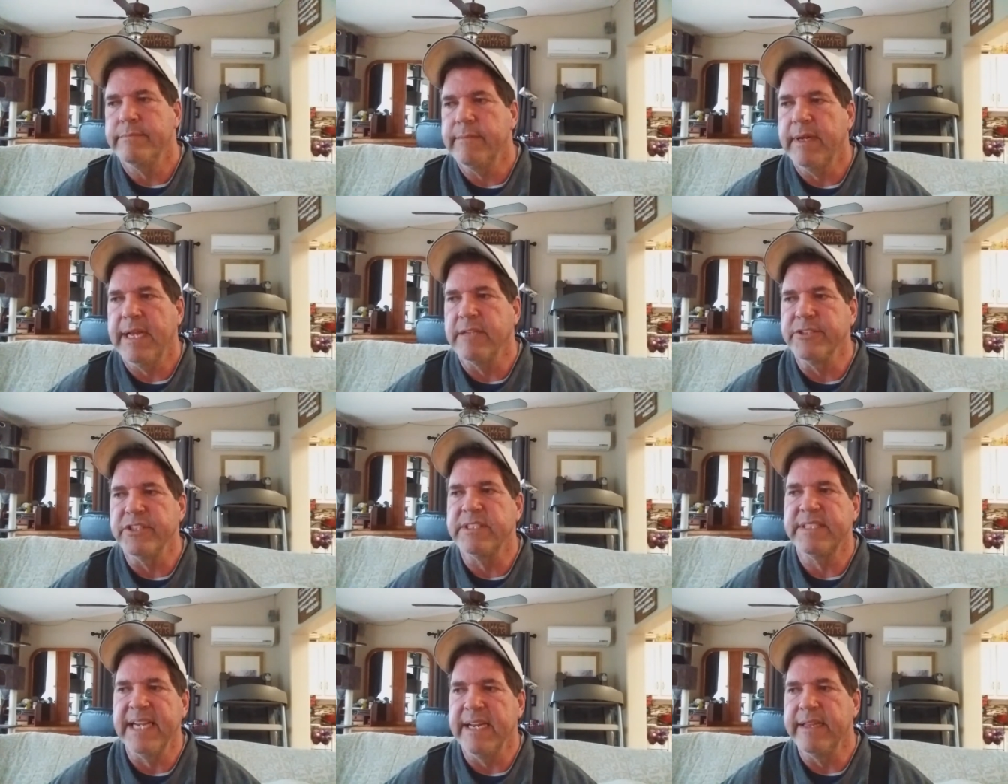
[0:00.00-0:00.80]
I'll just
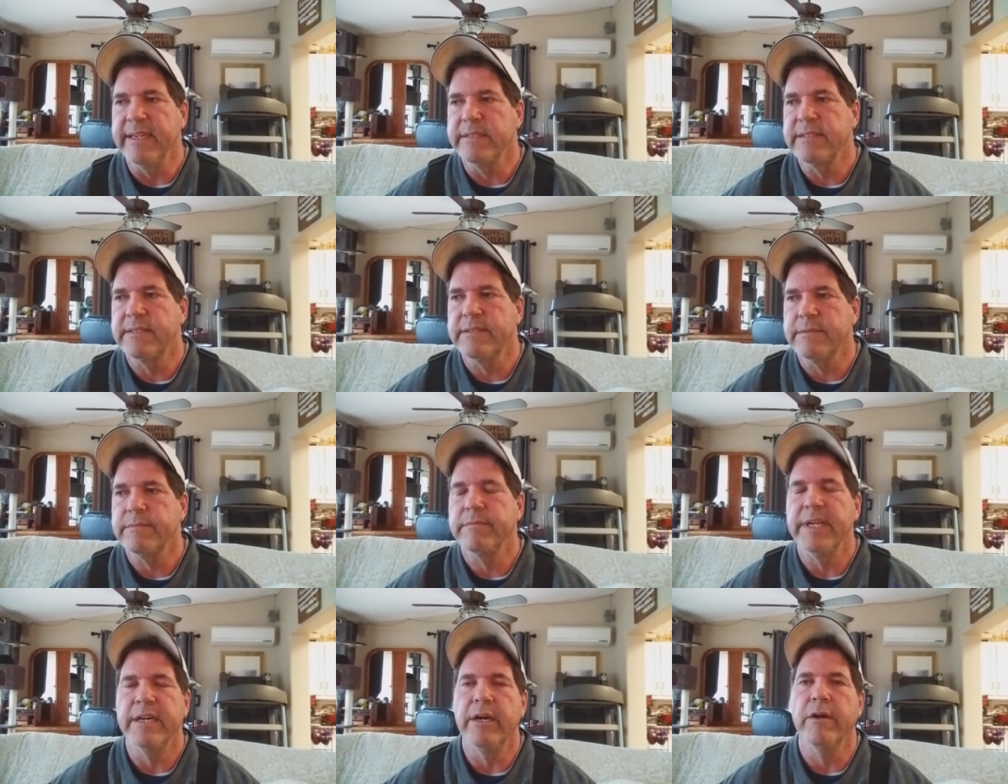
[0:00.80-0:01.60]
say this,
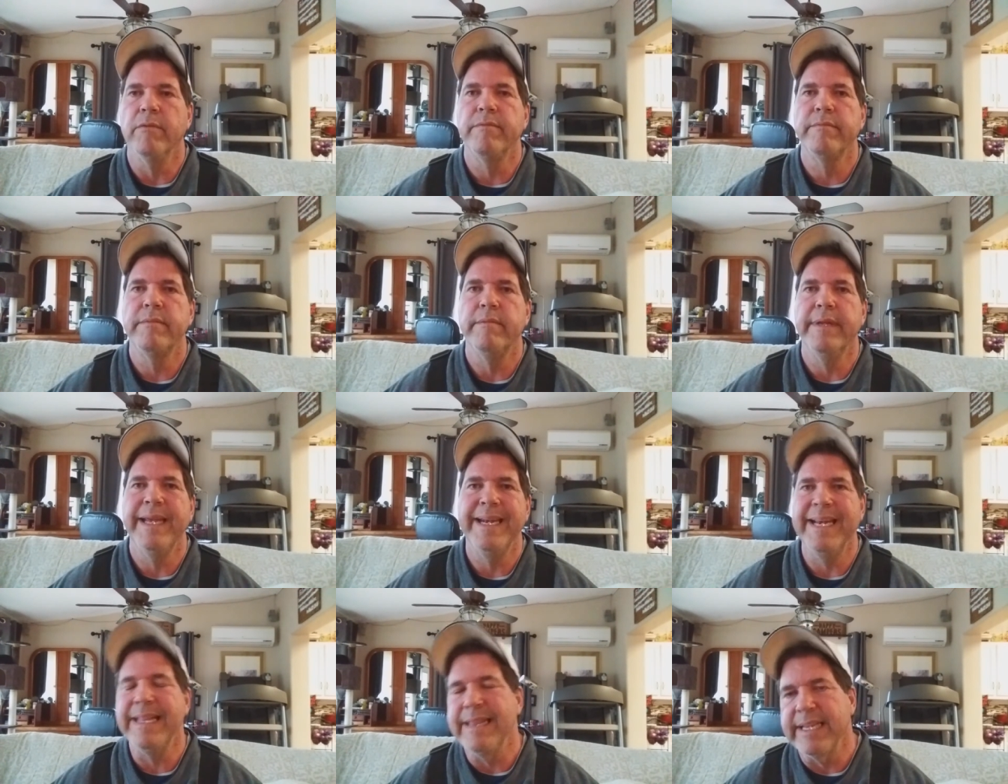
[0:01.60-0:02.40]

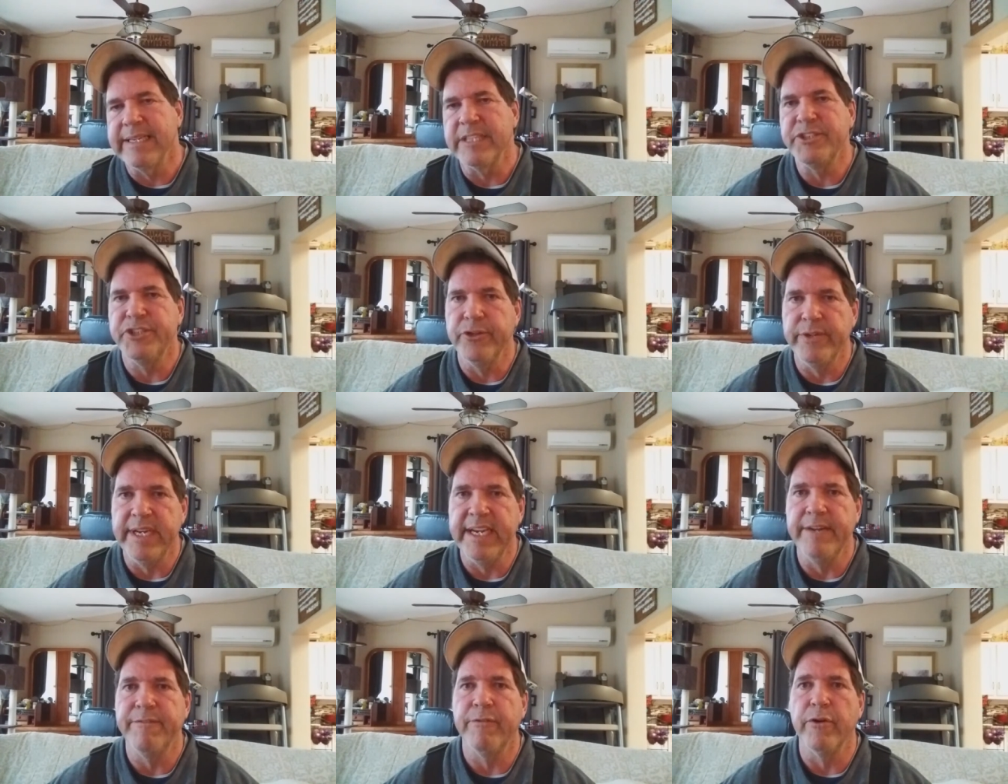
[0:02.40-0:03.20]
anything that you
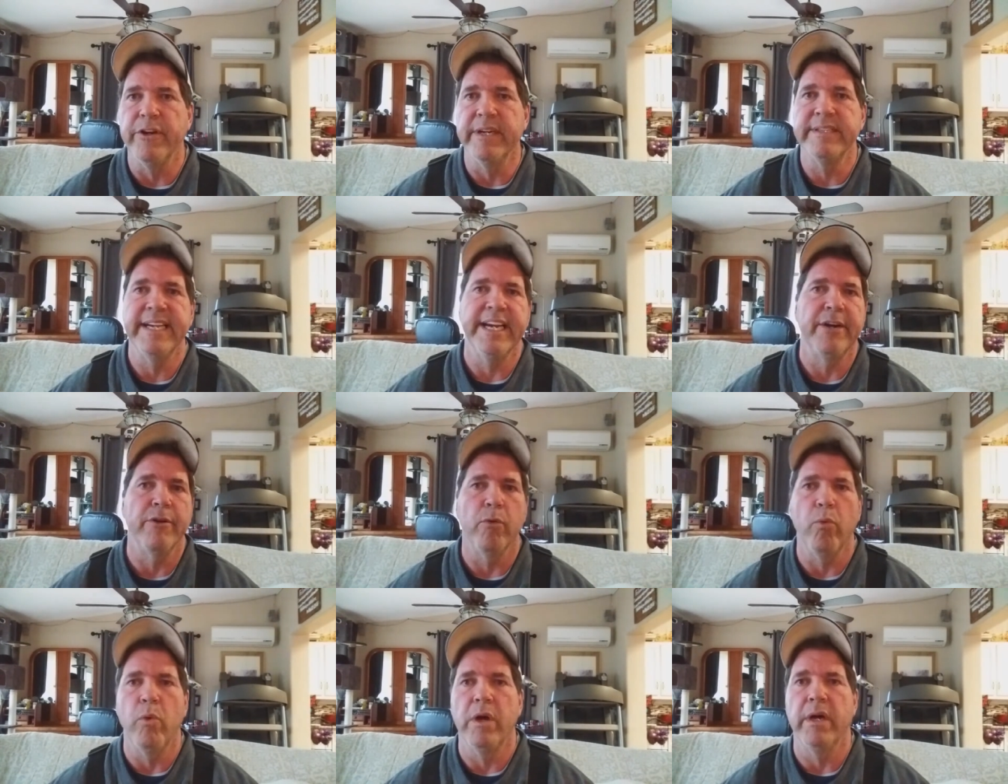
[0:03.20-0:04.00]
need for Integra
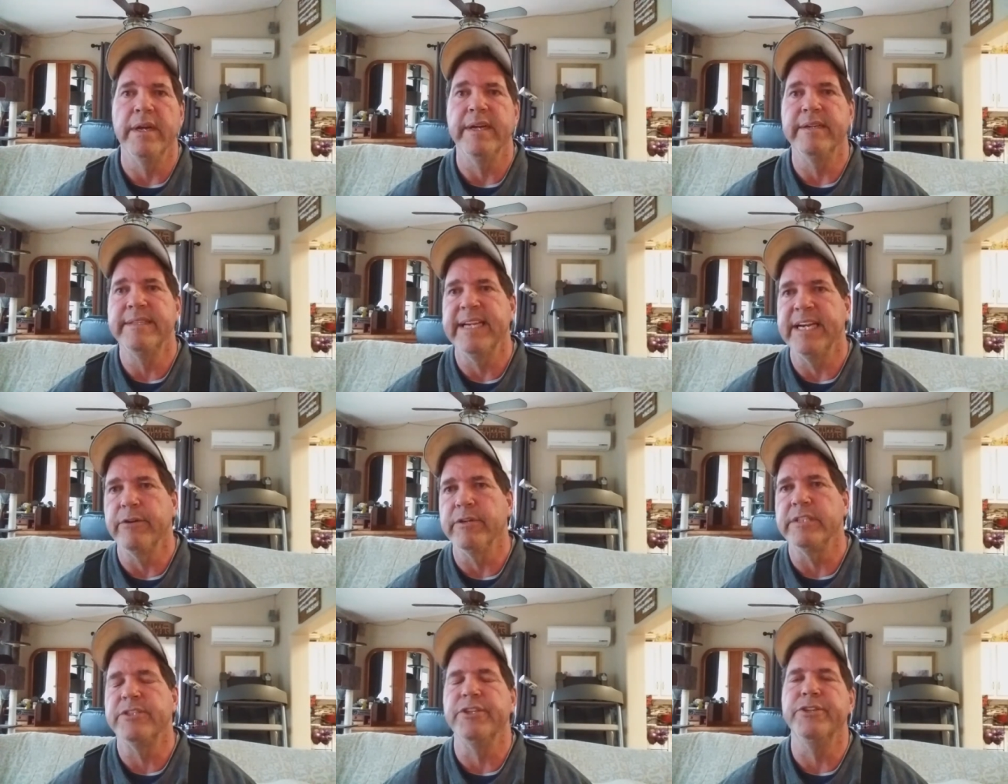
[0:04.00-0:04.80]
1,
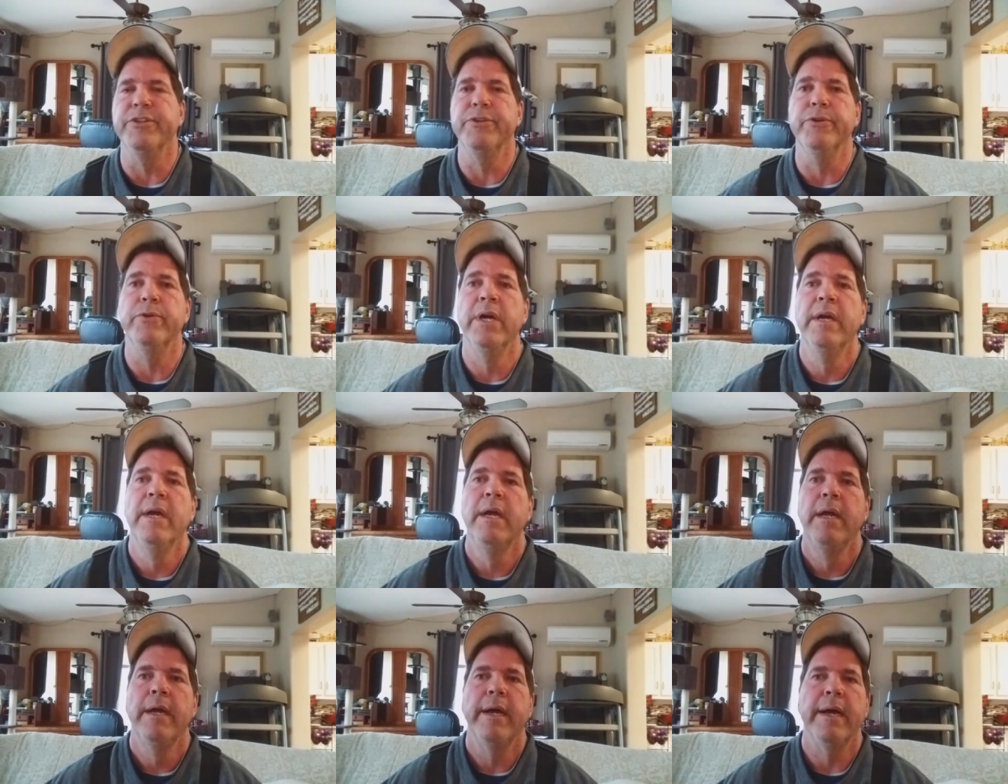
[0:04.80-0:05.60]
Integra 2,
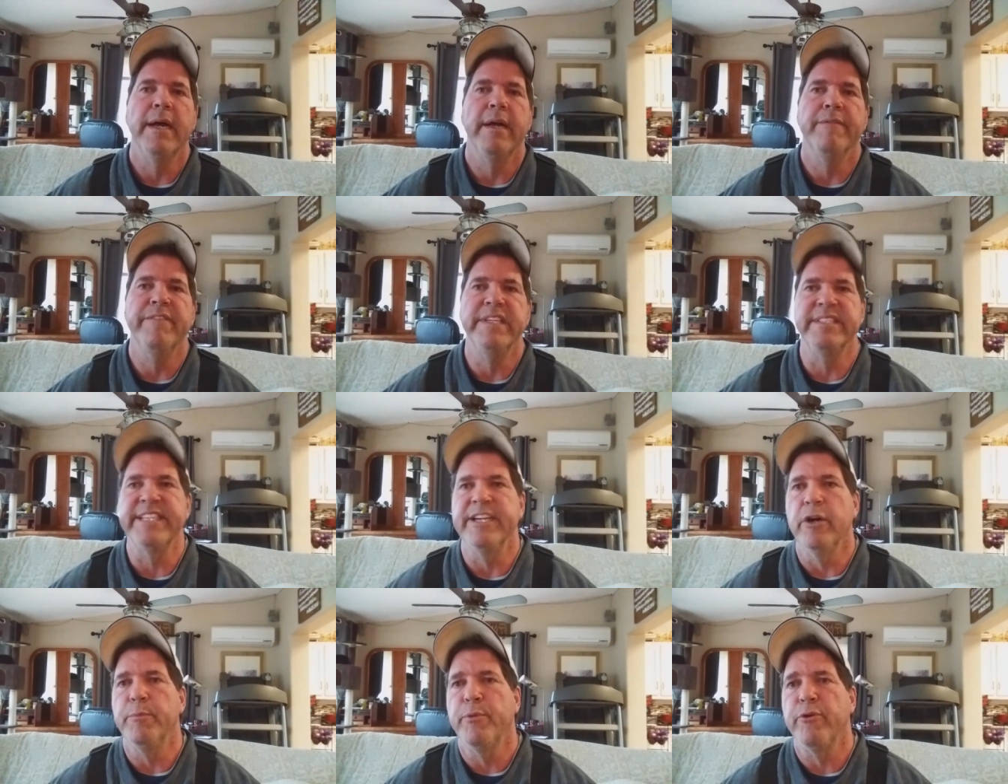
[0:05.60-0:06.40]

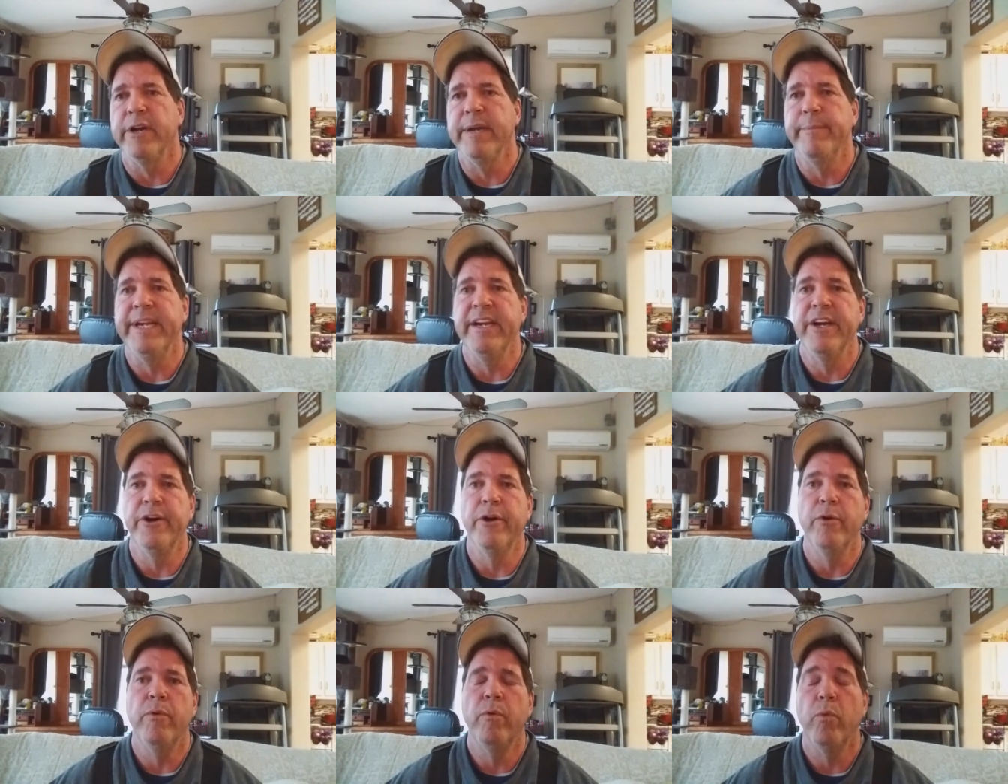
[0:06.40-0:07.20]
Vizio
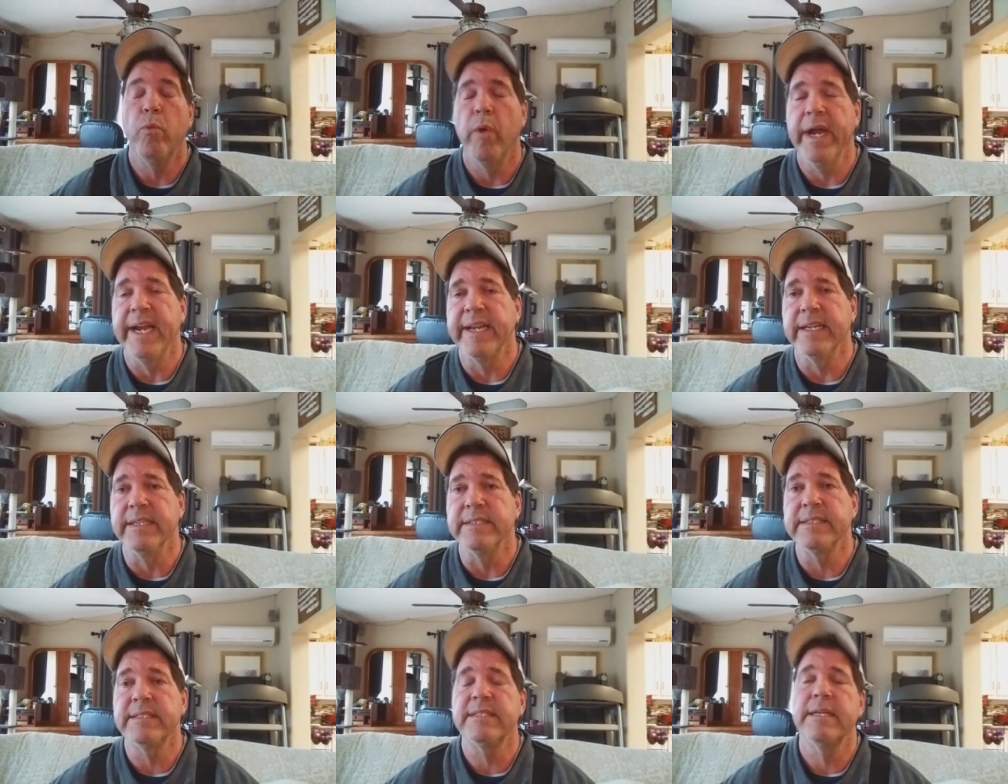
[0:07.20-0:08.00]
Premio,
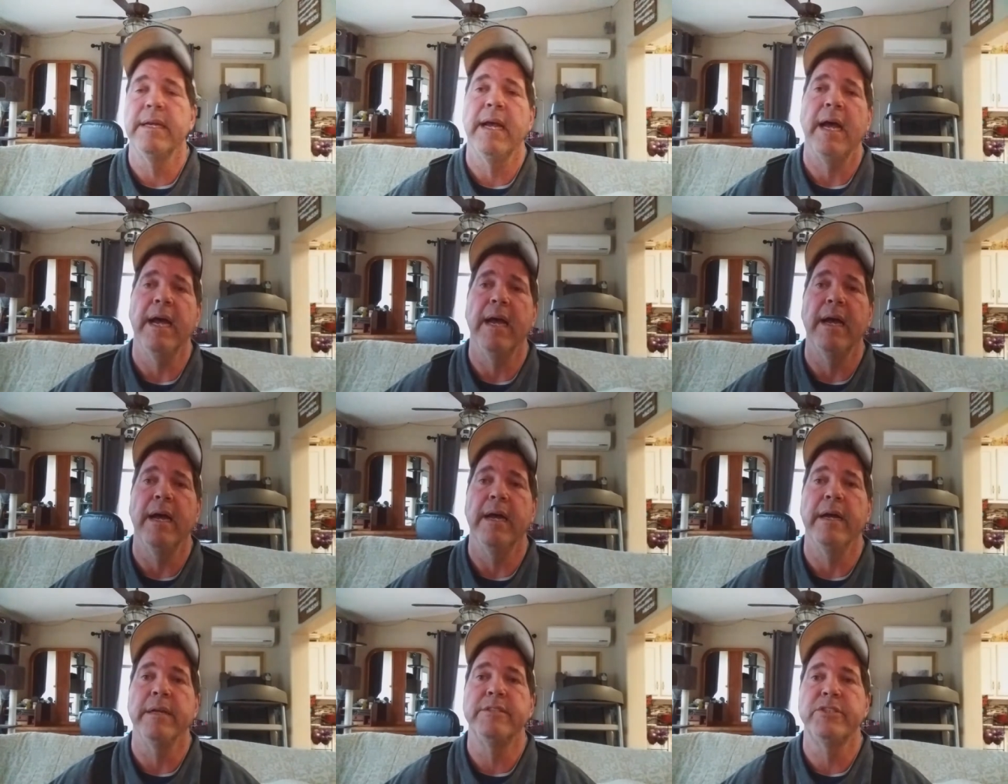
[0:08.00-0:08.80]
Wegas,
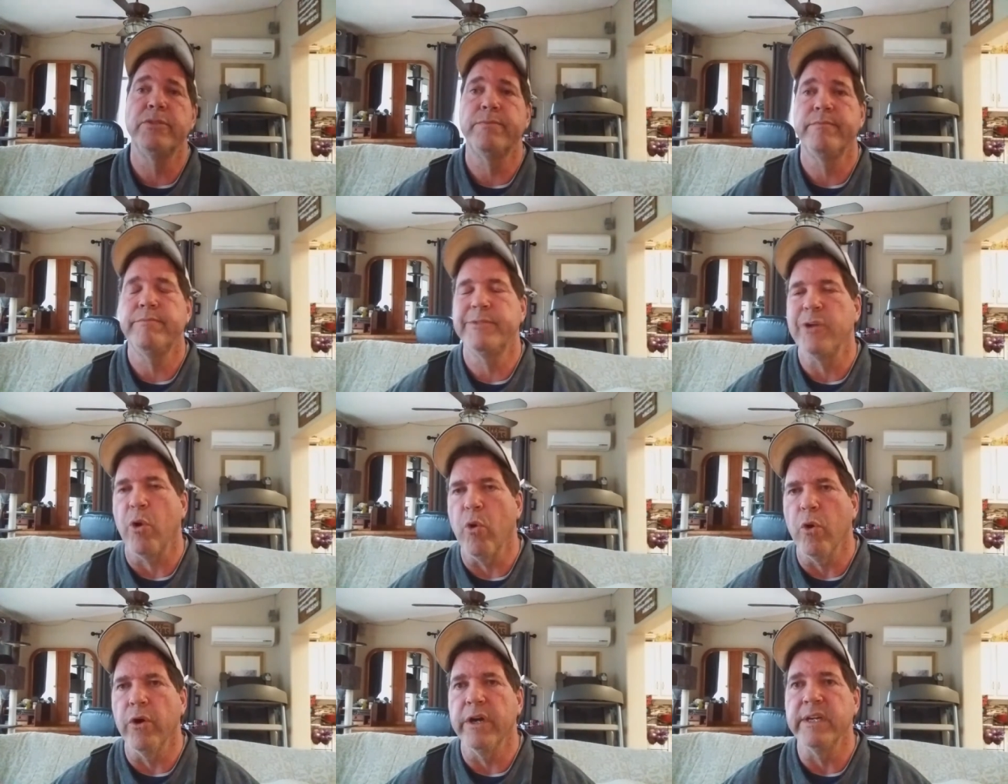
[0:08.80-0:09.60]

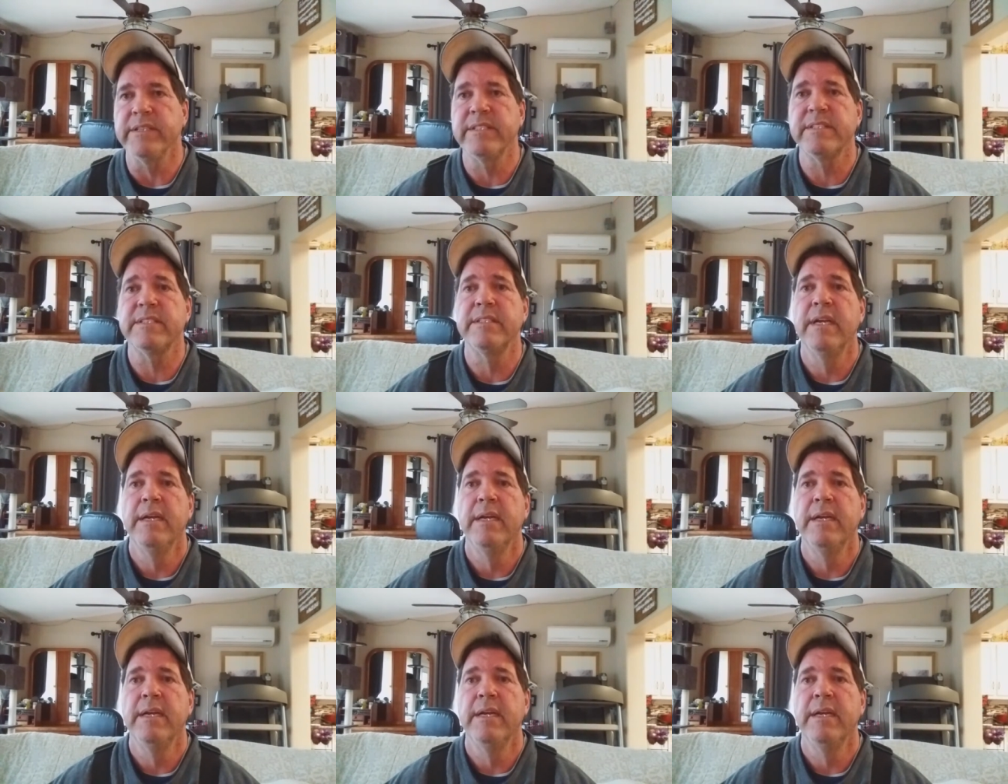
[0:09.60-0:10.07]
Taurus,